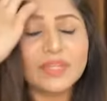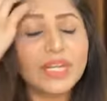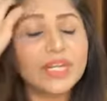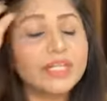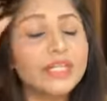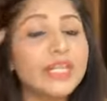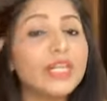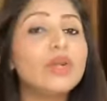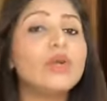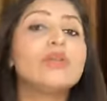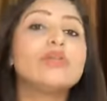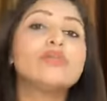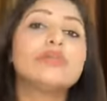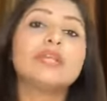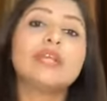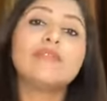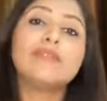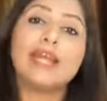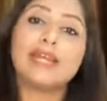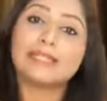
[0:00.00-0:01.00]
They also
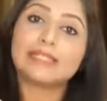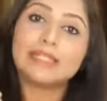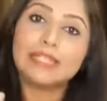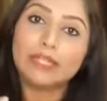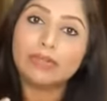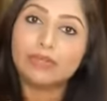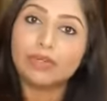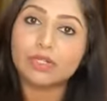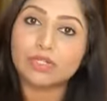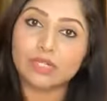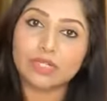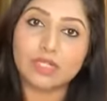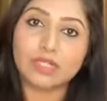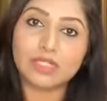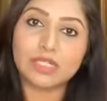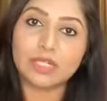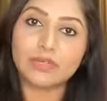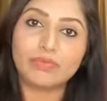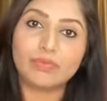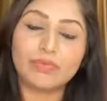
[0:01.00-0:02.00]
give excellent
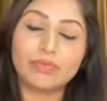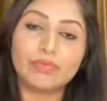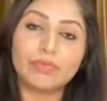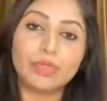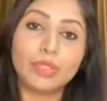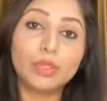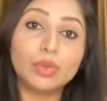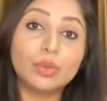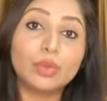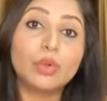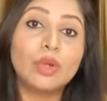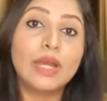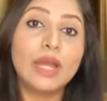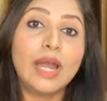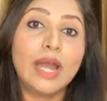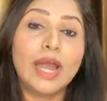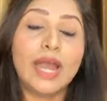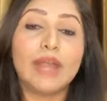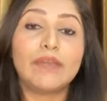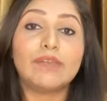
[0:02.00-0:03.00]
results if you
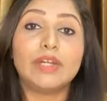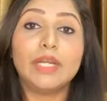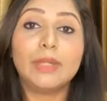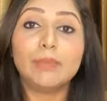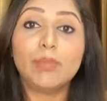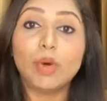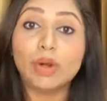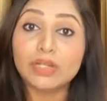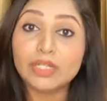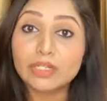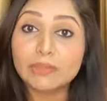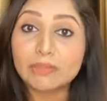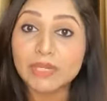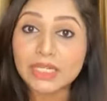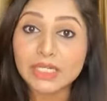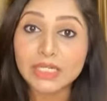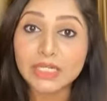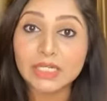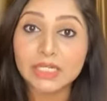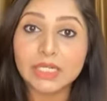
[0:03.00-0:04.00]
have an important
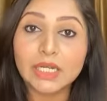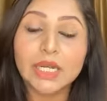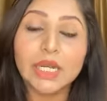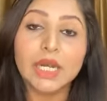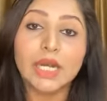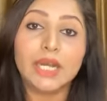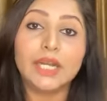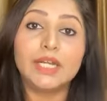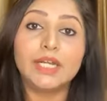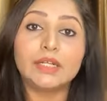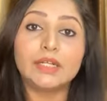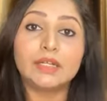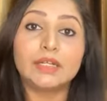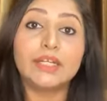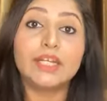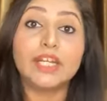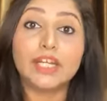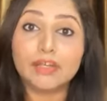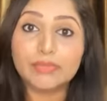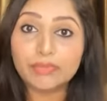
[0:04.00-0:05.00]
meeting in a
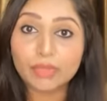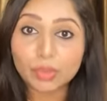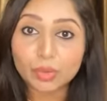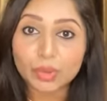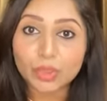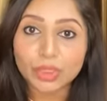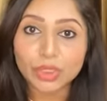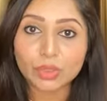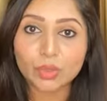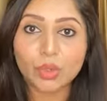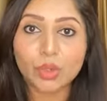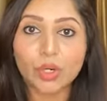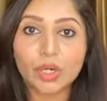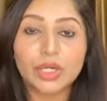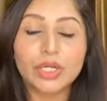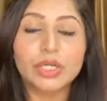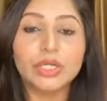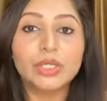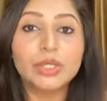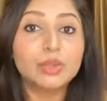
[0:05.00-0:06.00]
near future,
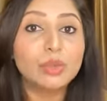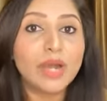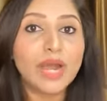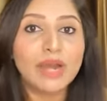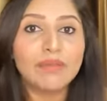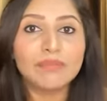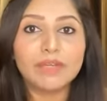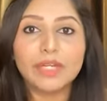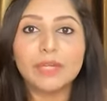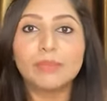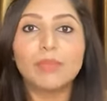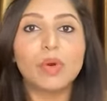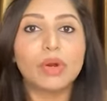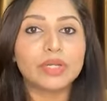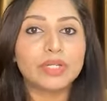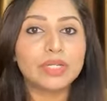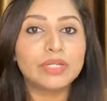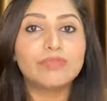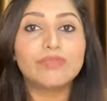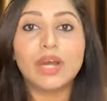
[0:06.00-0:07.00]
or you have an
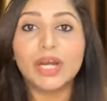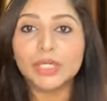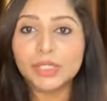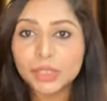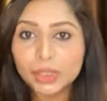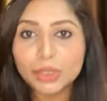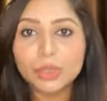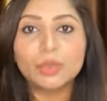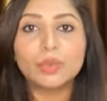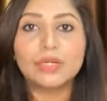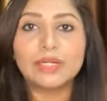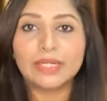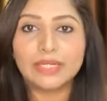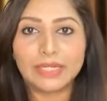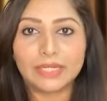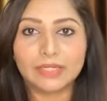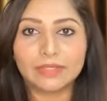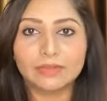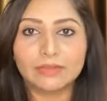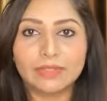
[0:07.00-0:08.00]
important function to
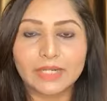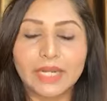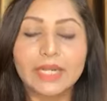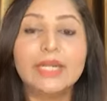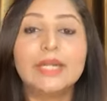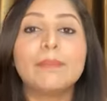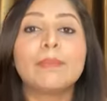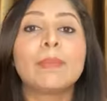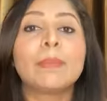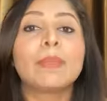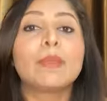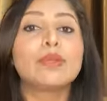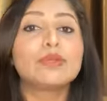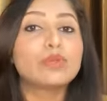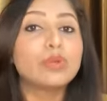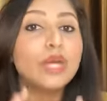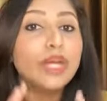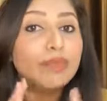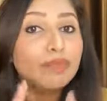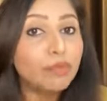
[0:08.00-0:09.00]
attend, right?
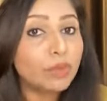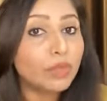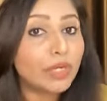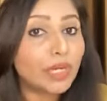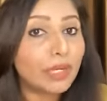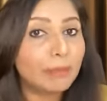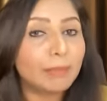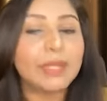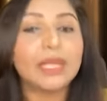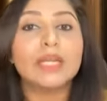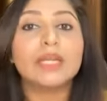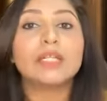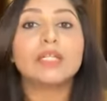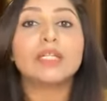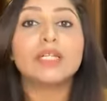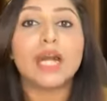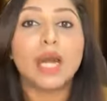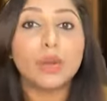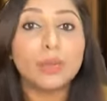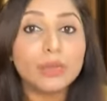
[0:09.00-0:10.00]
So if you can bear the
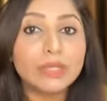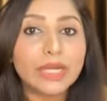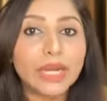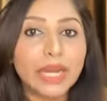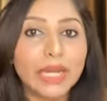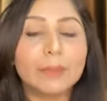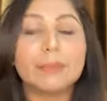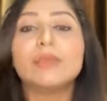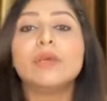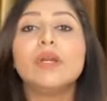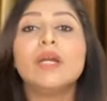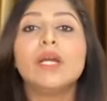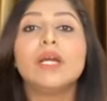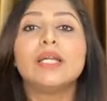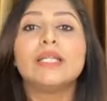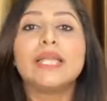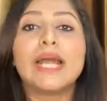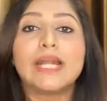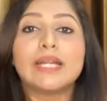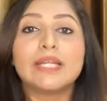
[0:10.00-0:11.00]
downtime,
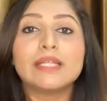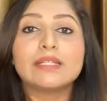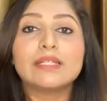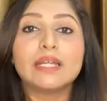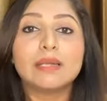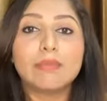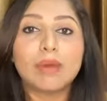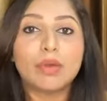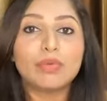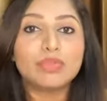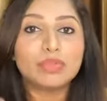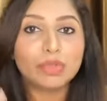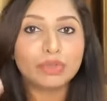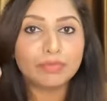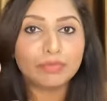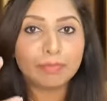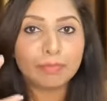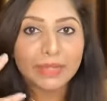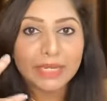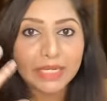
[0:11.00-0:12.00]
that is the amount
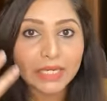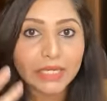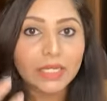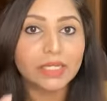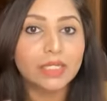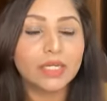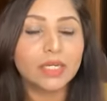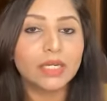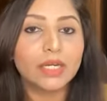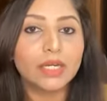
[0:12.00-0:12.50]
of peeling